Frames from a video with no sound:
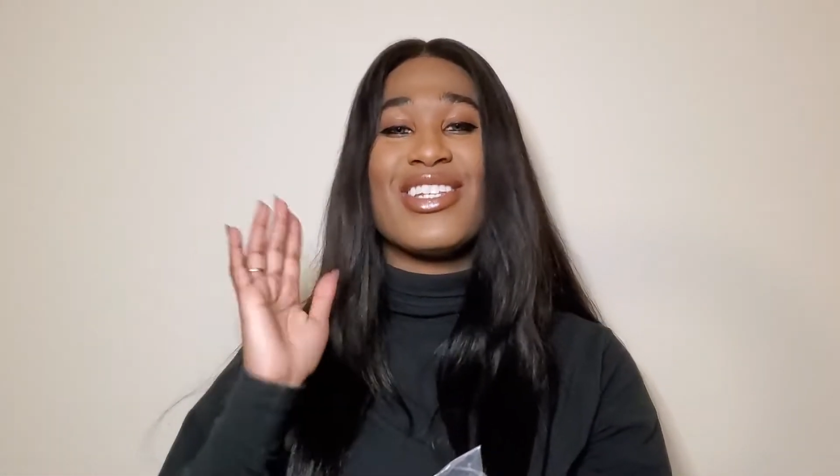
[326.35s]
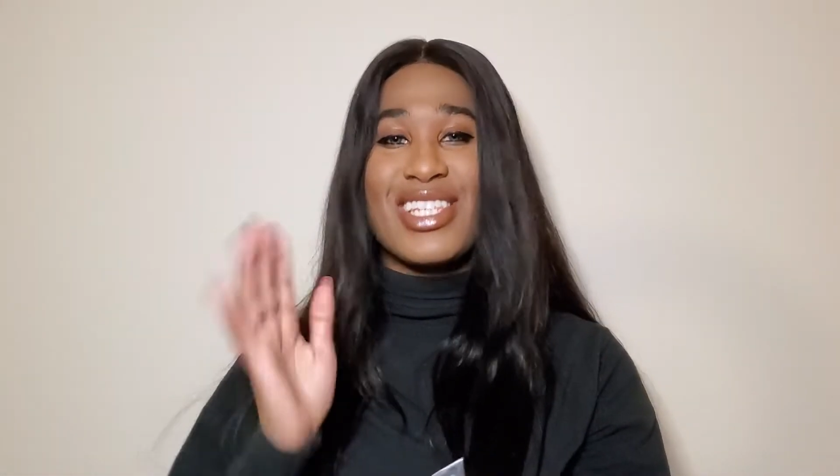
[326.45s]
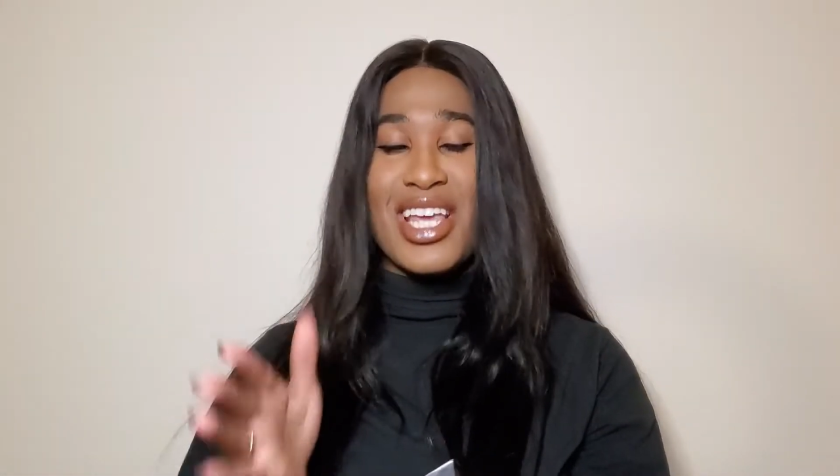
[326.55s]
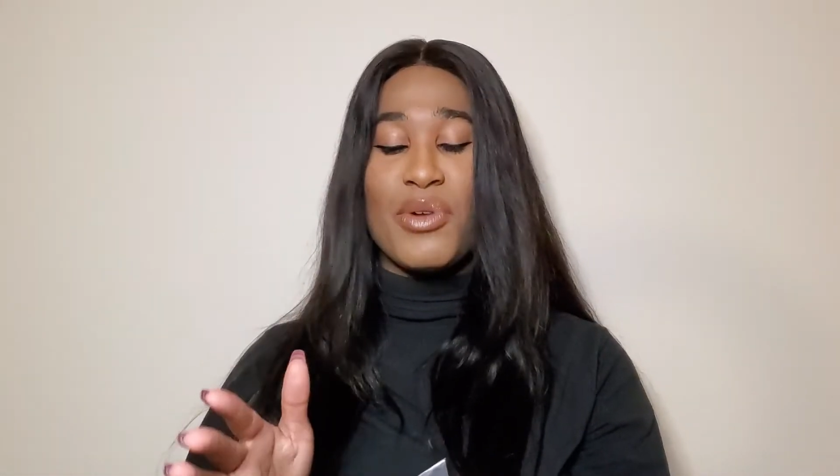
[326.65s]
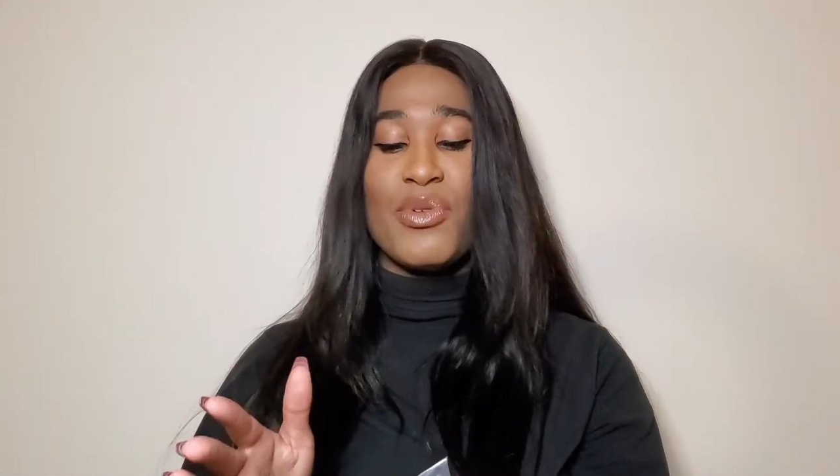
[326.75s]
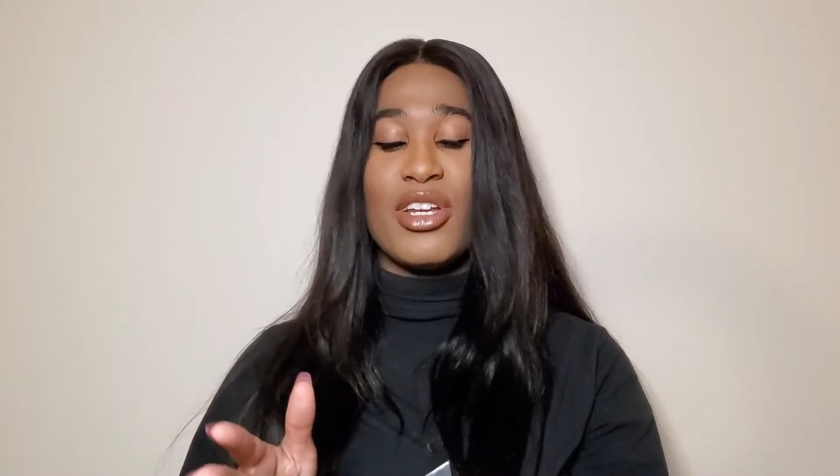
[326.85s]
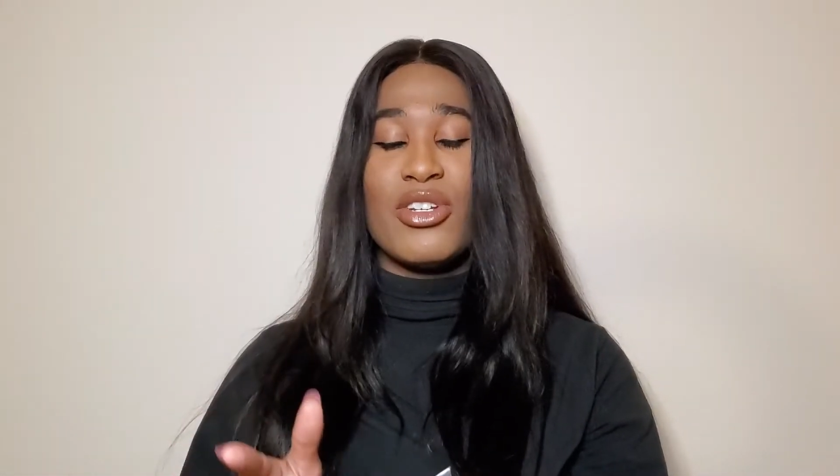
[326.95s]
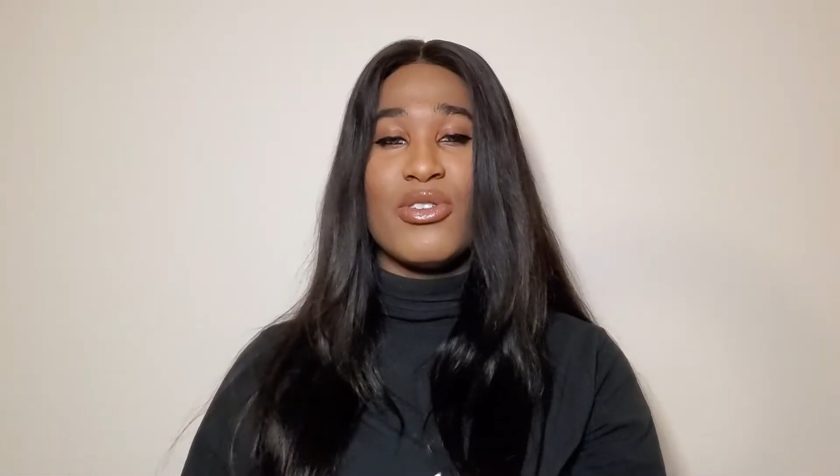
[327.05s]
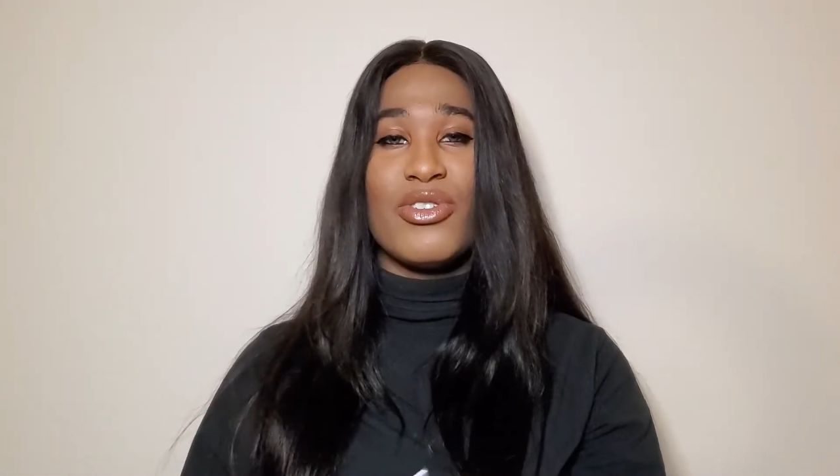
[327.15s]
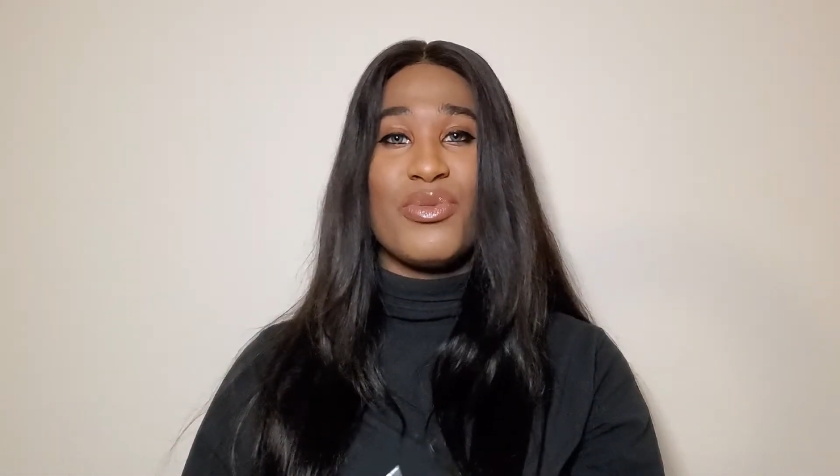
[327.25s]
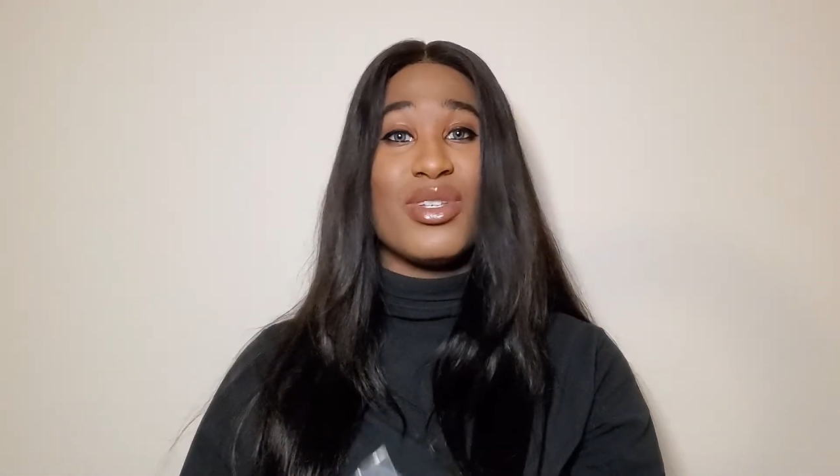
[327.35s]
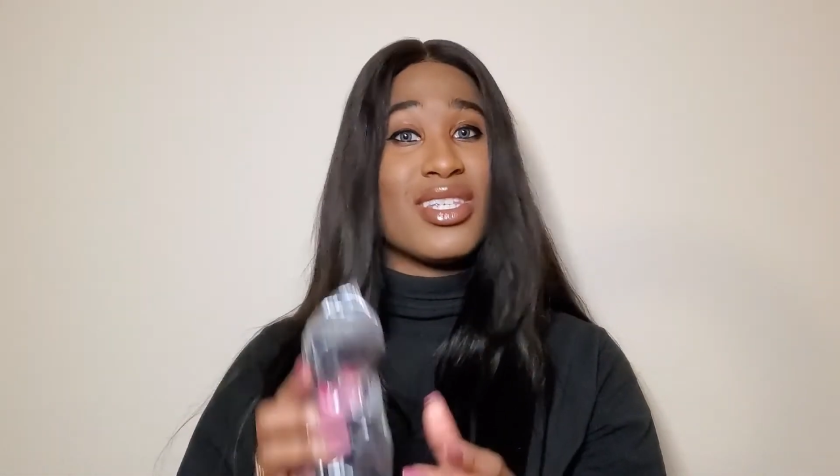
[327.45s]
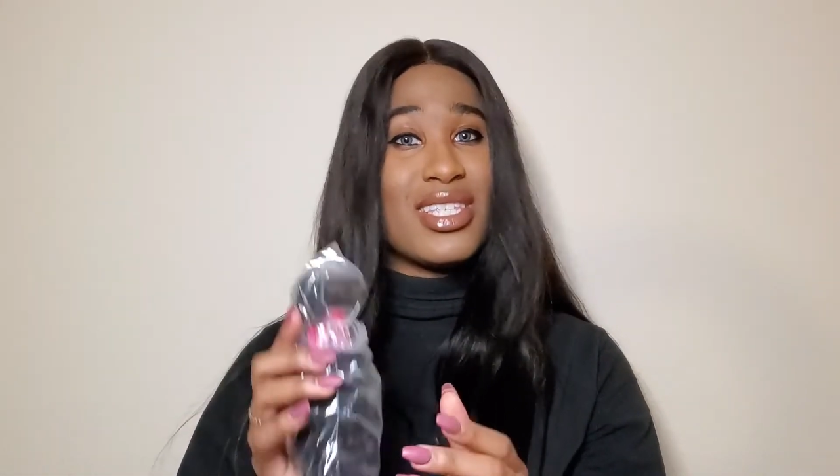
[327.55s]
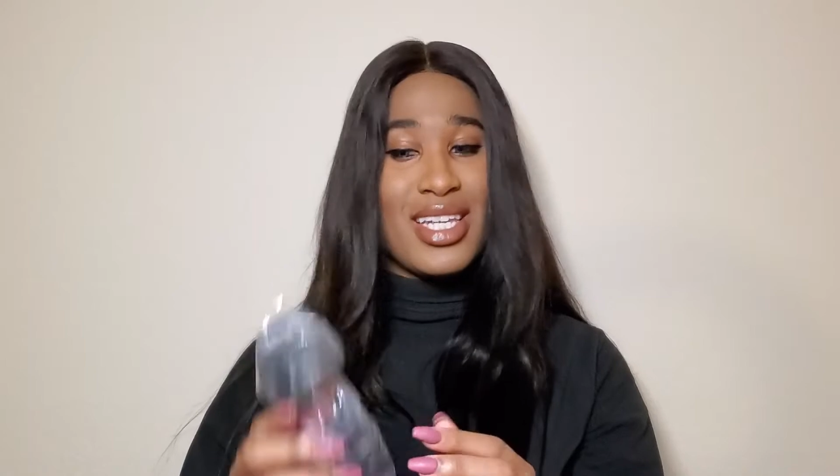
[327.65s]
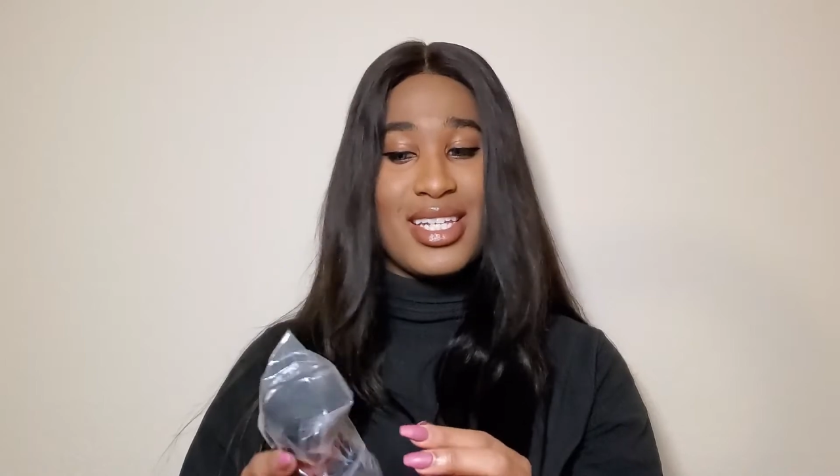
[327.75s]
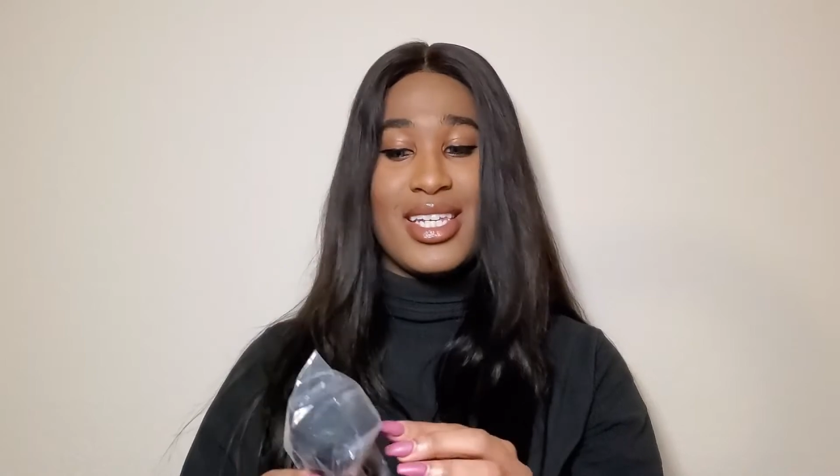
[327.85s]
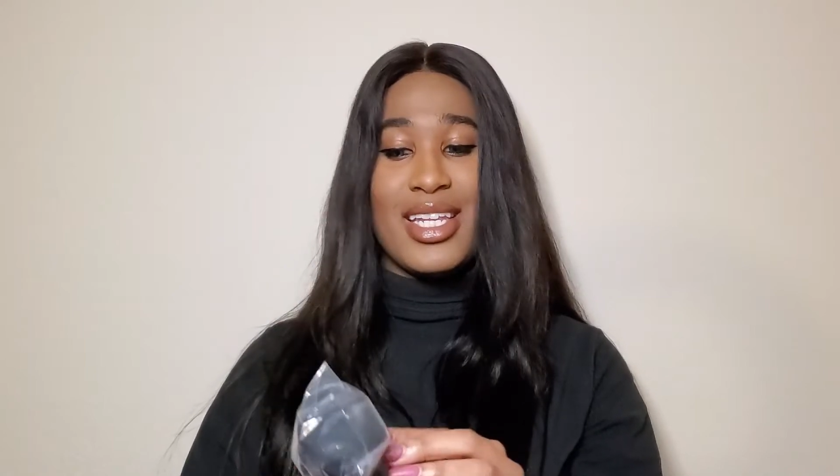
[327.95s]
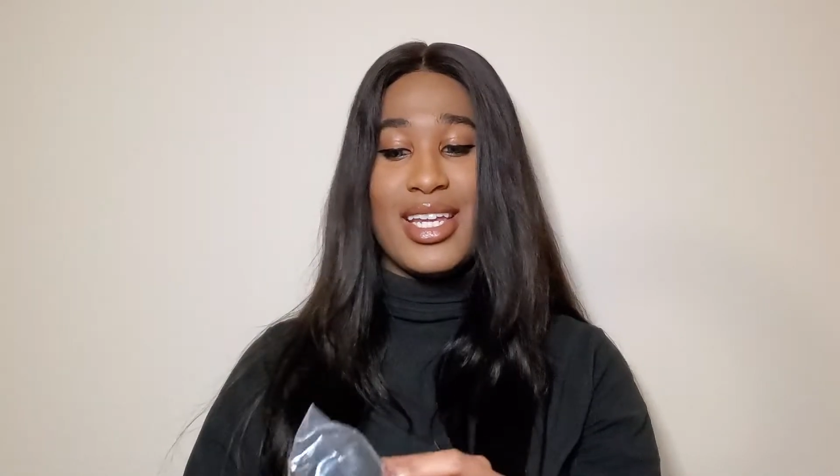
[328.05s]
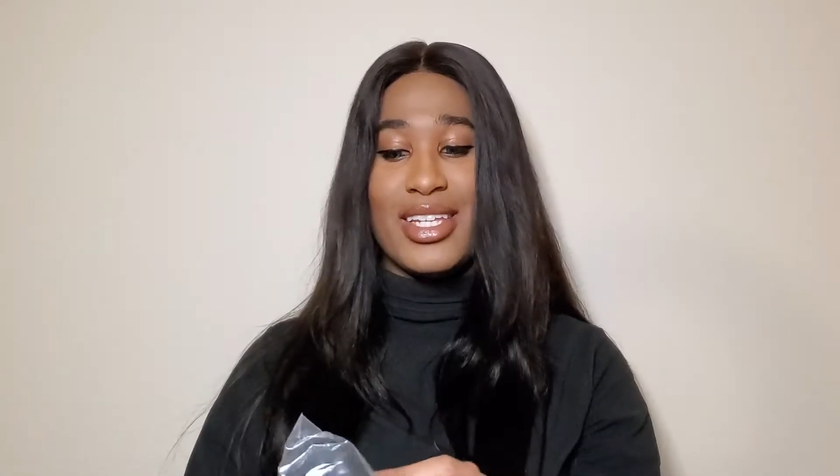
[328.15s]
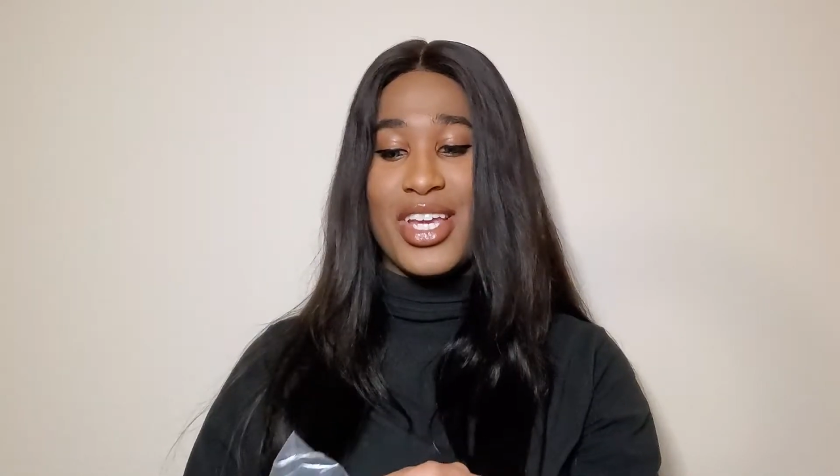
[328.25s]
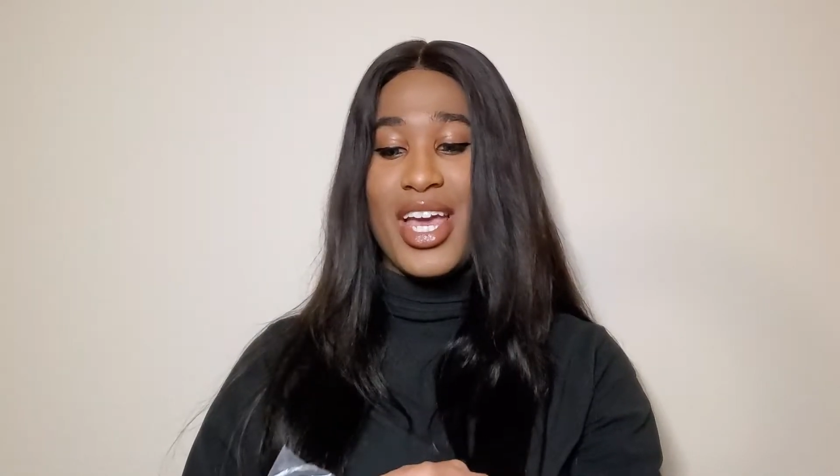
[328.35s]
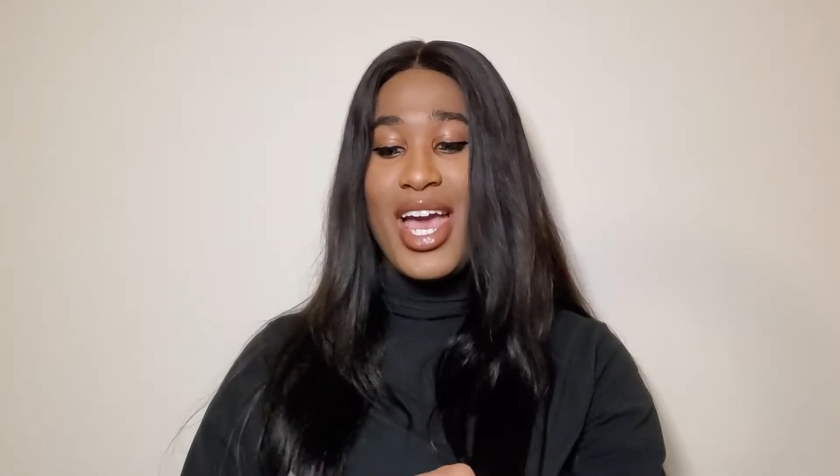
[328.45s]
The second one I showed you was the 16-inch.